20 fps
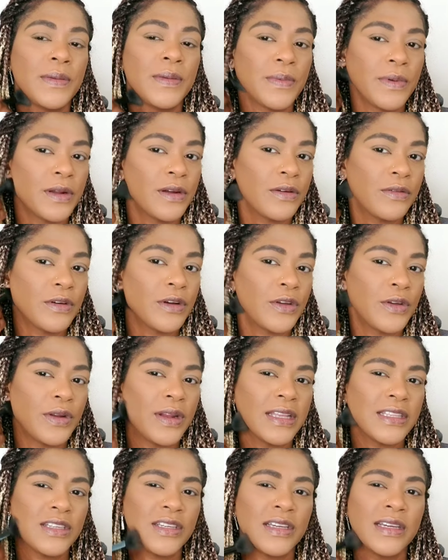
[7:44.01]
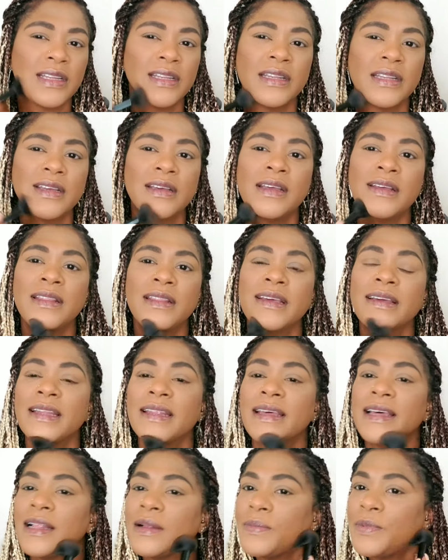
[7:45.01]
people around you that you can they
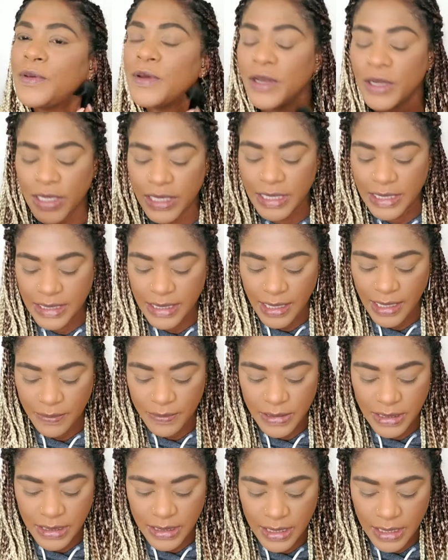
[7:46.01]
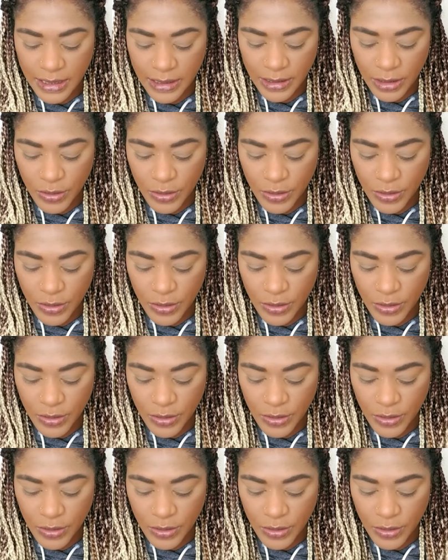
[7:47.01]
can help you and they can help they,